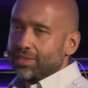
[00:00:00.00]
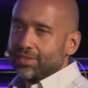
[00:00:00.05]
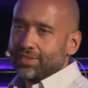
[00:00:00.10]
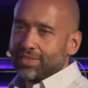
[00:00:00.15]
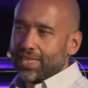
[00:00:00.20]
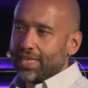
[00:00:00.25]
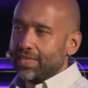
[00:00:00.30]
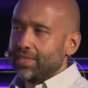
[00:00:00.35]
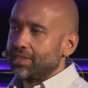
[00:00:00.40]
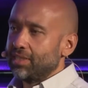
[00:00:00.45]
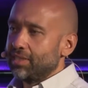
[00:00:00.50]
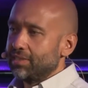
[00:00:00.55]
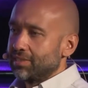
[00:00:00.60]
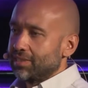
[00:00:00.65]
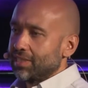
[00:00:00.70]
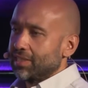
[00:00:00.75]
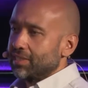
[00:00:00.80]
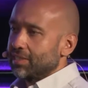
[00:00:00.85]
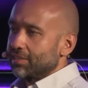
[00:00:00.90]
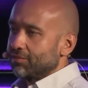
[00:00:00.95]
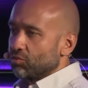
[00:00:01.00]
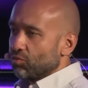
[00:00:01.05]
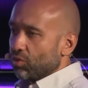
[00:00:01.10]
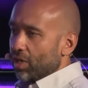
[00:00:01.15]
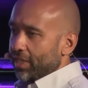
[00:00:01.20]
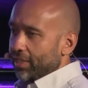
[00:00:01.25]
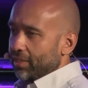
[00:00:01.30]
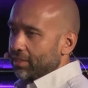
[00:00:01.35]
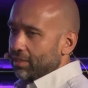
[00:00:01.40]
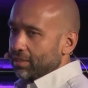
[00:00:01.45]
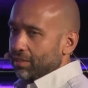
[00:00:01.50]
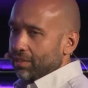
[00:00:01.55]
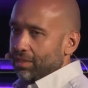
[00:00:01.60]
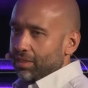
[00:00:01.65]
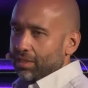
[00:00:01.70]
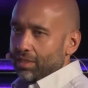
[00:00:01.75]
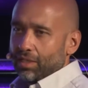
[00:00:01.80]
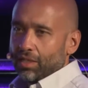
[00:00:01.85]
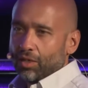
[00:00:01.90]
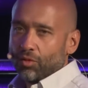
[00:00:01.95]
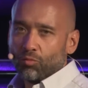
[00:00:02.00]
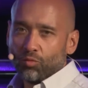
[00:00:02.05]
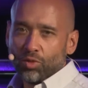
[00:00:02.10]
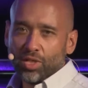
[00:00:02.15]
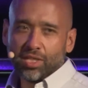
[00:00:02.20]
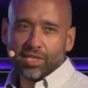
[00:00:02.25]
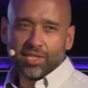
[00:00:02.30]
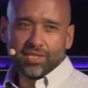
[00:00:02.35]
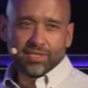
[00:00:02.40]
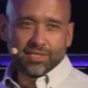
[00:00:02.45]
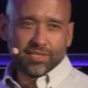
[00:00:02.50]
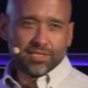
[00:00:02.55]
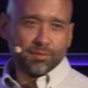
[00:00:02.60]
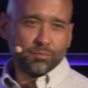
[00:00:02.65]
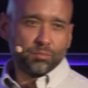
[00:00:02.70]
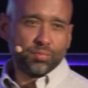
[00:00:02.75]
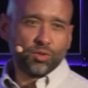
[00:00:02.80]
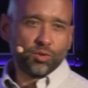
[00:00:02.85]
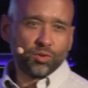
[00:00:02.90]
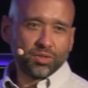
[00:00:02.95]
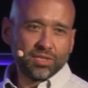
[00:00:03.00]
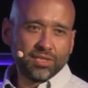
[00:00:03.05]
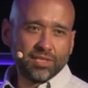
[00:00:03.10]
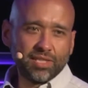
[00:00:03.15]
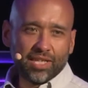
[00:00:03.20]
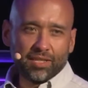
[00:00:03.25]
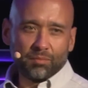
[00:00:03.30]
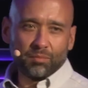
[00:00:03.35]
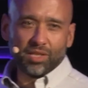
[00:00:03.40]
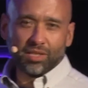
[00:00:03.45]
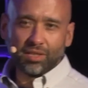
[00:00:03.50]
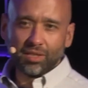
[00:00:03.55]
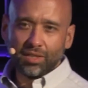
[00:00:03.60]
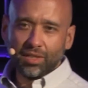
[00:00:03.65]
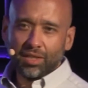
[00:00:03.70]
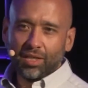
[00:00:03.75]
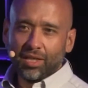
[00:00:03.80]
is getting the incentives right. A really simple statement,